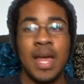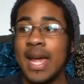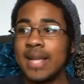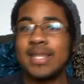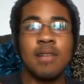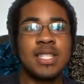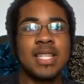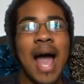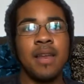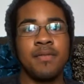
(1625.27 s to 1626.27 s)
It's
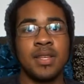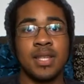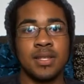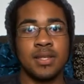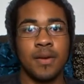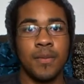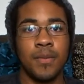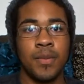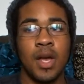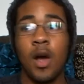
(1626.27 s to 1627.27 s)
outside of the system,
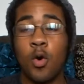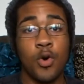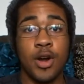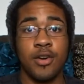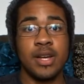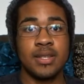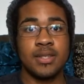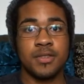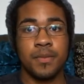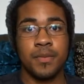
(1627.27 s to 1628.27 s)

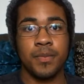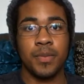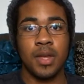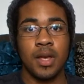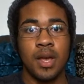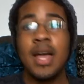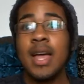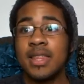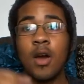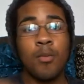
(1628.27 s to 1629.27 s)
Aquarius.
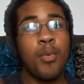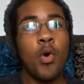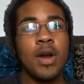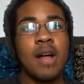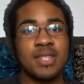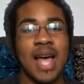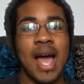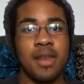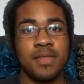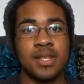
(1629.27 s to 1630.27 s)
They are born
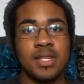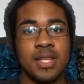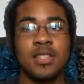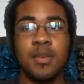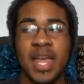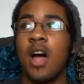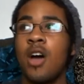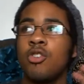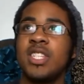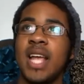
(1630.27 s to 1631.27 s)
outside of this system. They
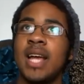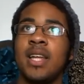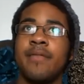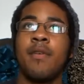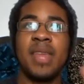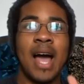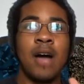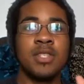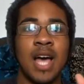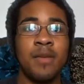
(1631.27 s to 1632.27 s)
understand it from the
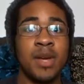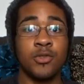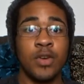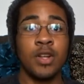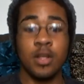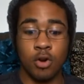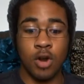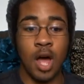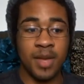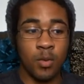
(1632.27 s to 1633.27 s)
outside because really they're
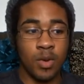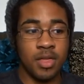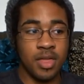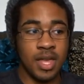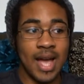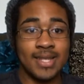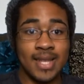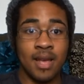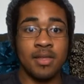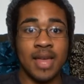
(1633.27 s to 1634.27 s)
coming with the
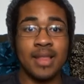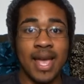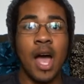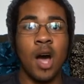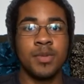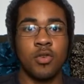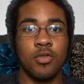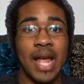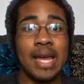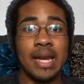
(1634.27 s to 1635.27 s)
idea that they helped
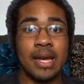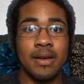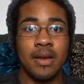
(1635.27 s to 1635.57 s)
create it.